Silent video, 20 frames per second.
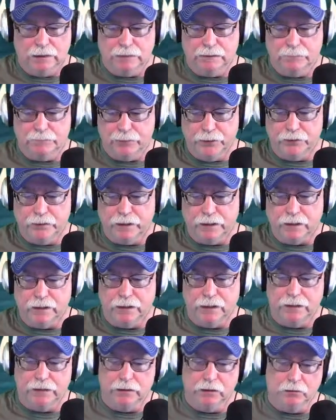
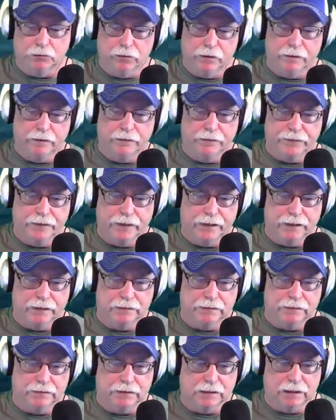spooky. One of the
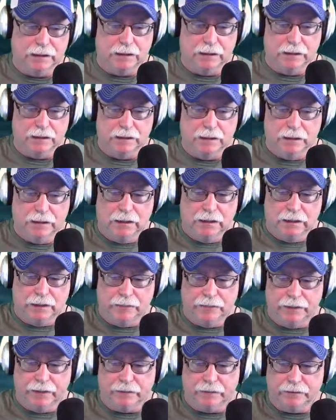things
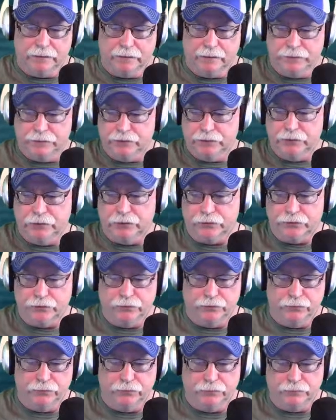that this Hook
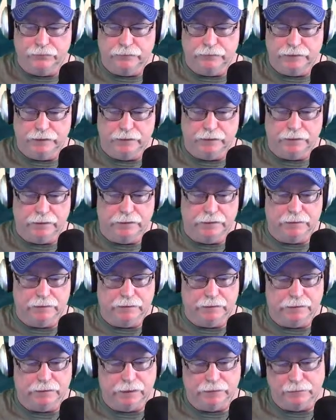2 series
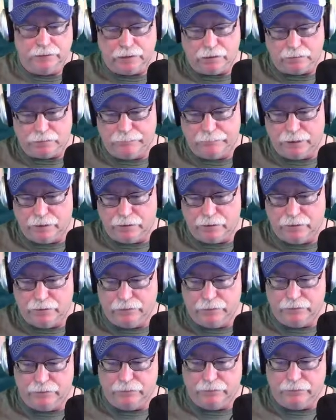that I talked about
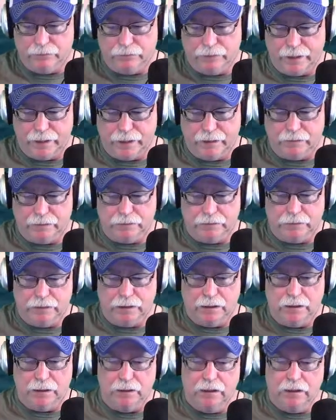earlier on Lawrence,